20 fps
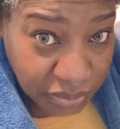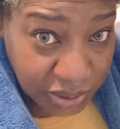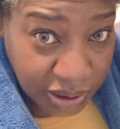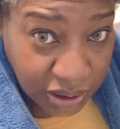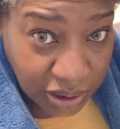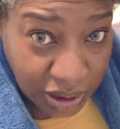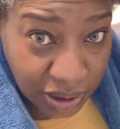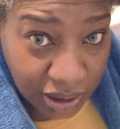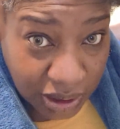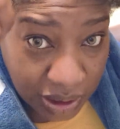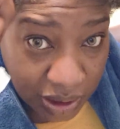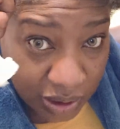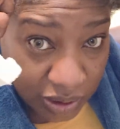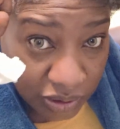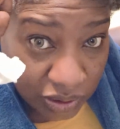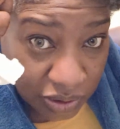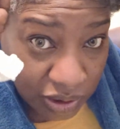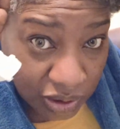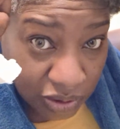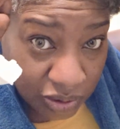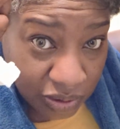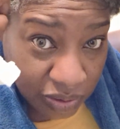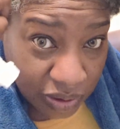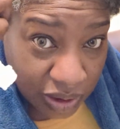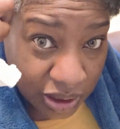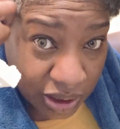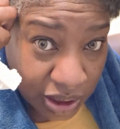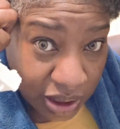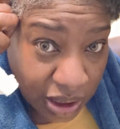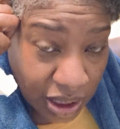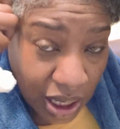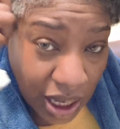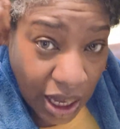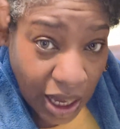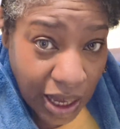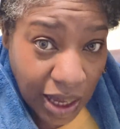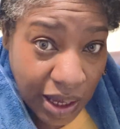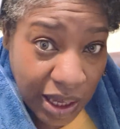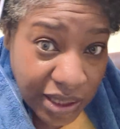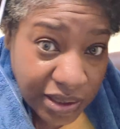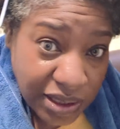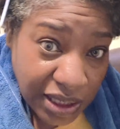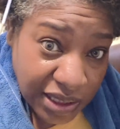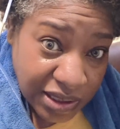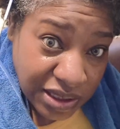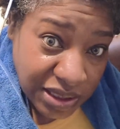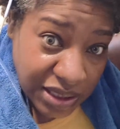but yeah, as I